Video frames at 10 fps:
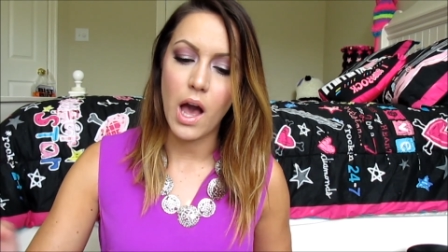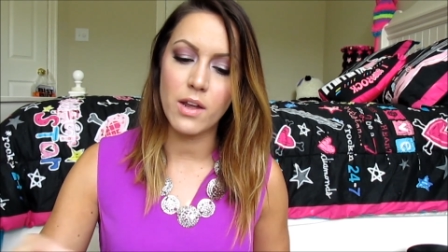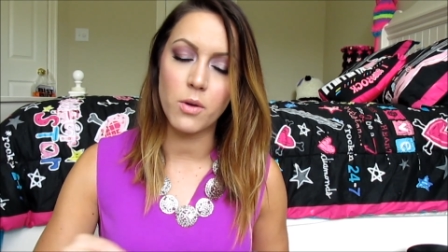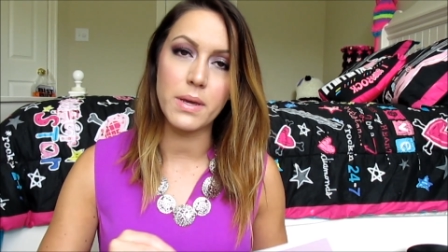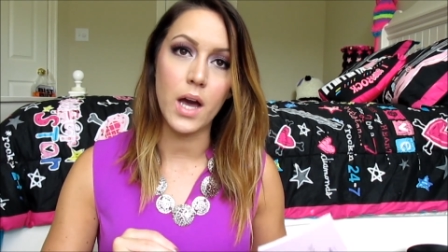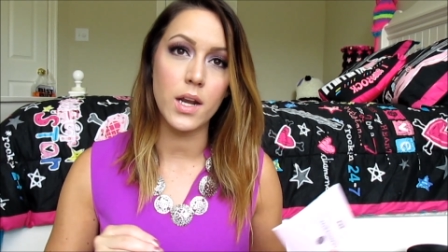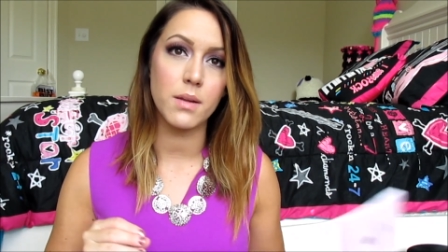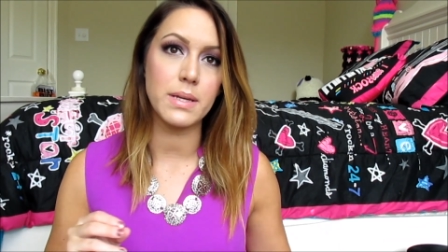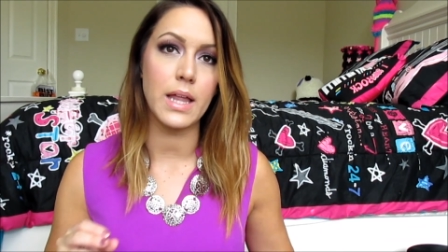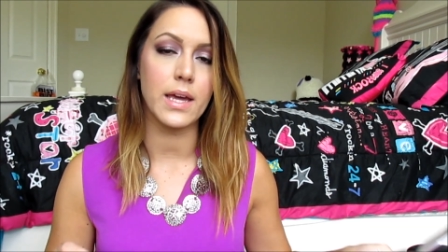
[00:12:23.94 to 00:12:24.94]
it'll be kind
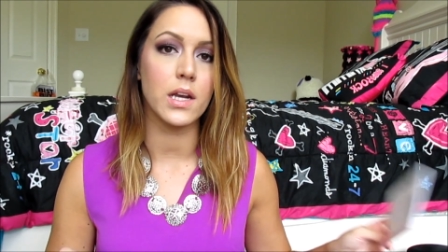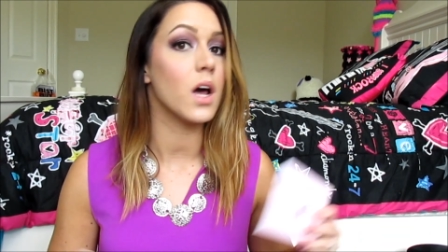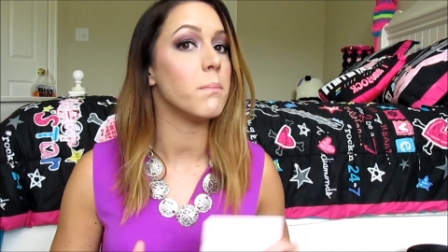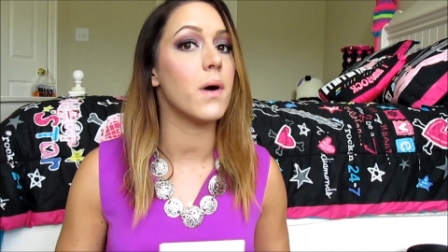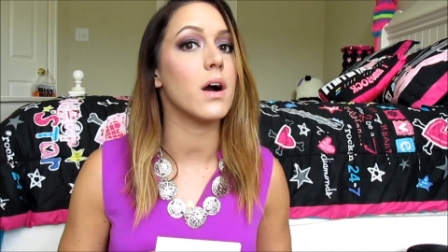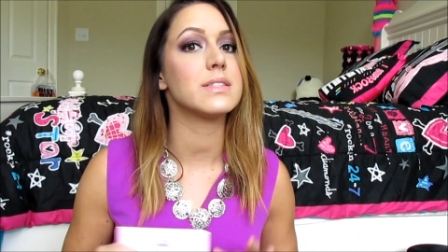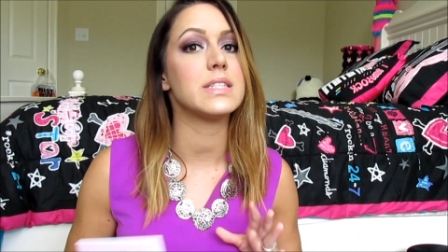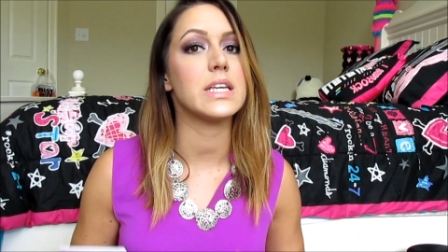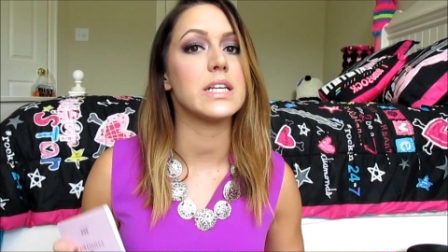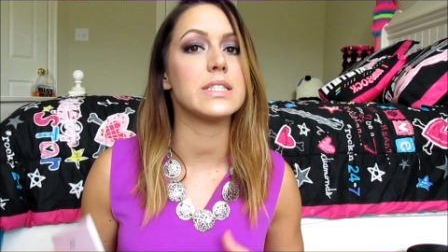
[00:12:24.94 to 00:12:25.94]
of be like an
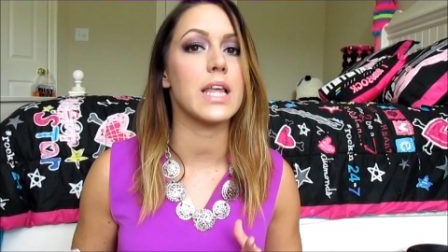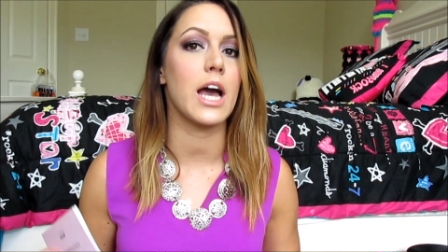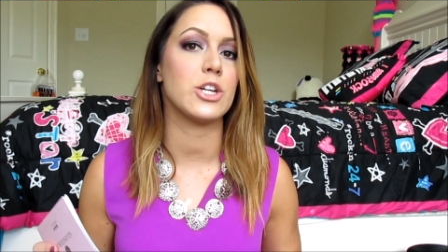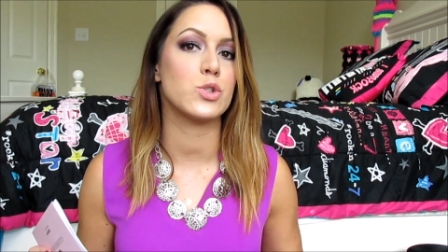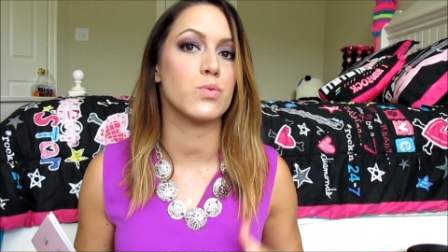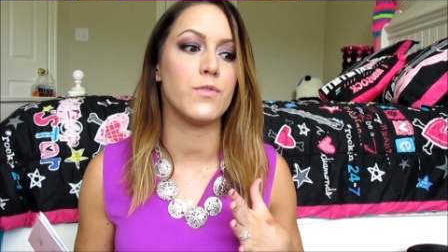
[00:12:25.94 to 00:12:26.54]
unboxing slash